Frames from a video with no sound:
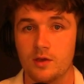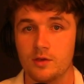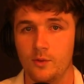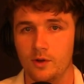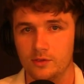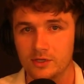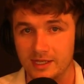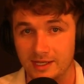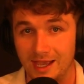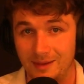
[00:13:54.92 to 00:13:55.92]
who are
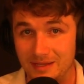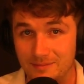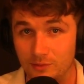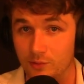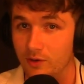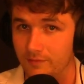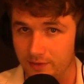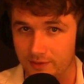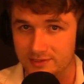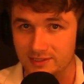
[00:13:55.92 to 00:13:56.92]
looking at people who are
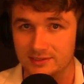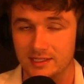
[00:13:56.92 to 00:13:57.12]
very sucked